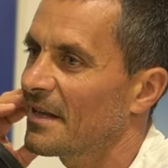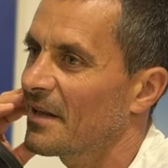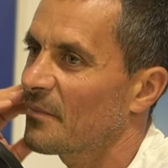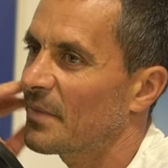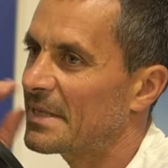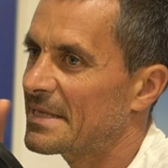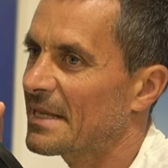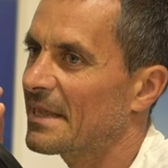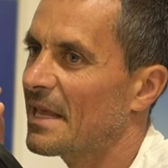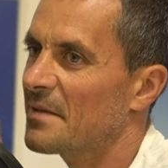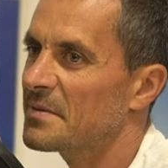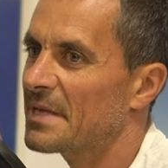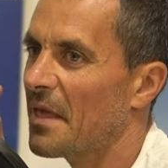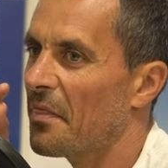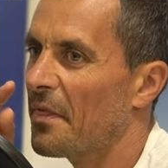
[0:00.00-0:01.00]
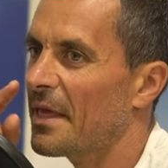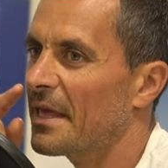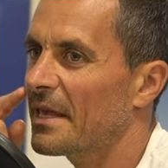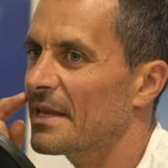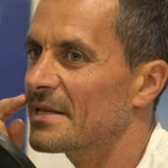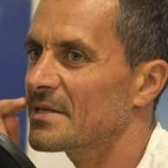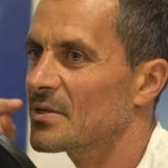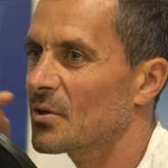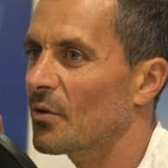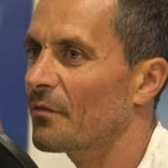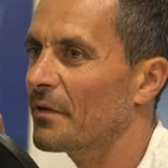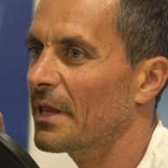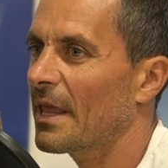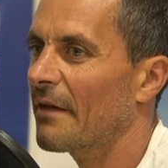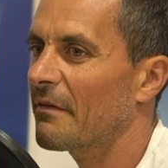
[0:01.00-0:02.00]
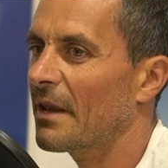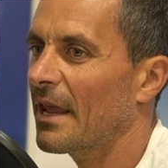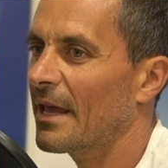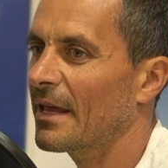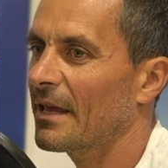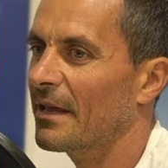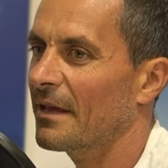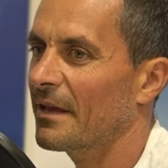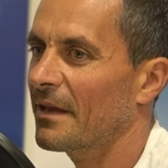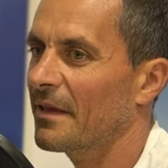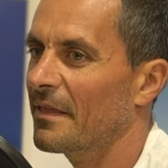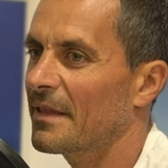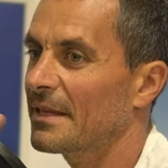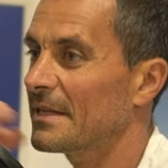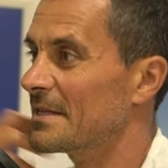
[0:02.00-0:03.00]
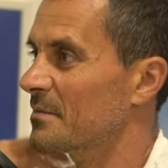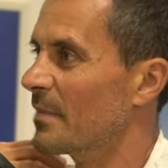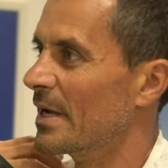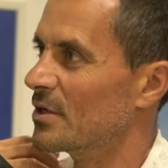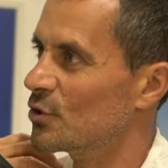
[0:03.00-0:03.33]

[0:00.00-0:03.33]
But sometimes I think he's so freediving like uh, that is my